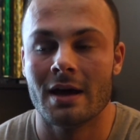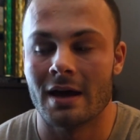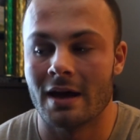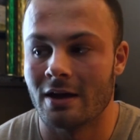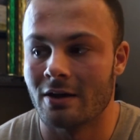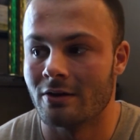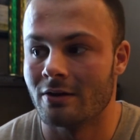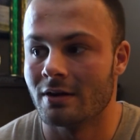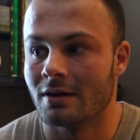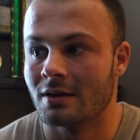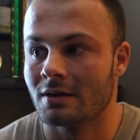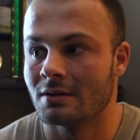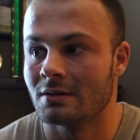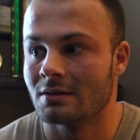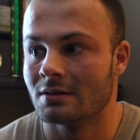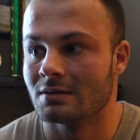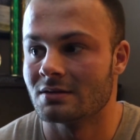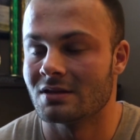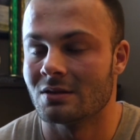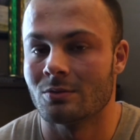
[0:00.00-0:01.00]
area,
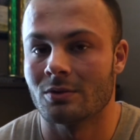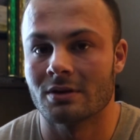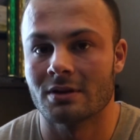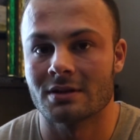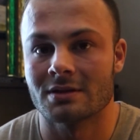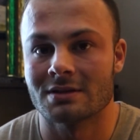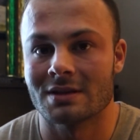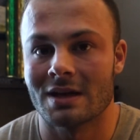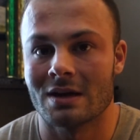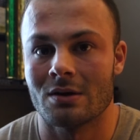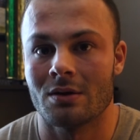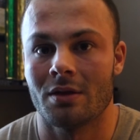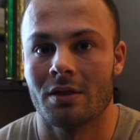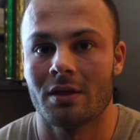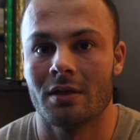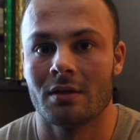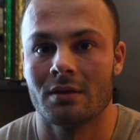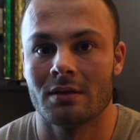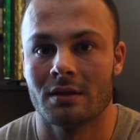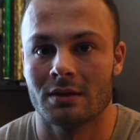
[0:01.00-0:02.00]
somewhere in the south
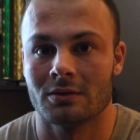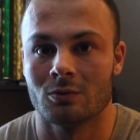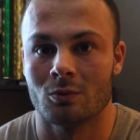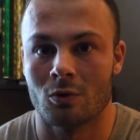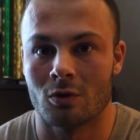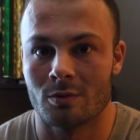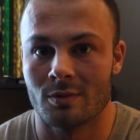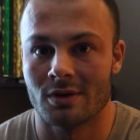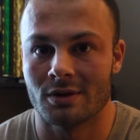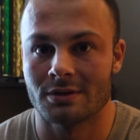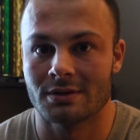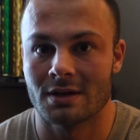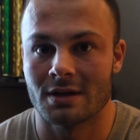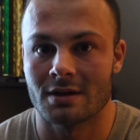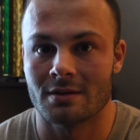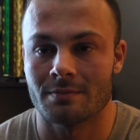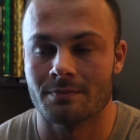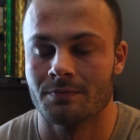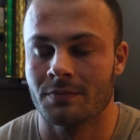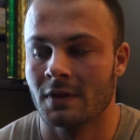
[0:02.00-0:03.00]
that's warm all the
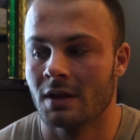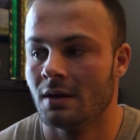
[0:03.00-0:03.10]
time.